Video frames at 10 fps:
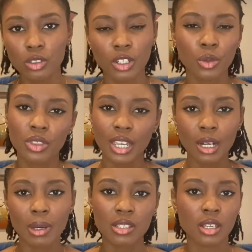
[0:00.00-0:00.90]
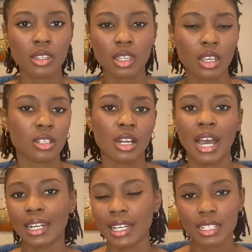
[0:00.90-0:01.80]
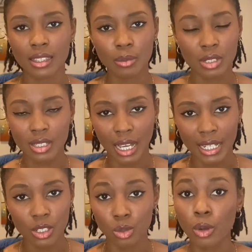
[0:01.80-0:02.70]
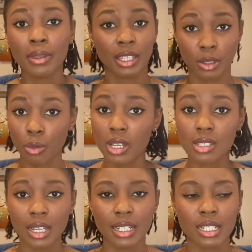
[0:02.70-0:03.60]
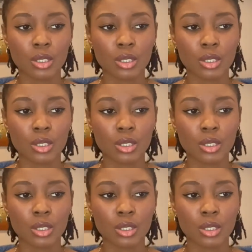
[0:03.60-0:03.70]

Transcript: you know, thinking about certain things and highlighting them as signs and knowing that they were signs,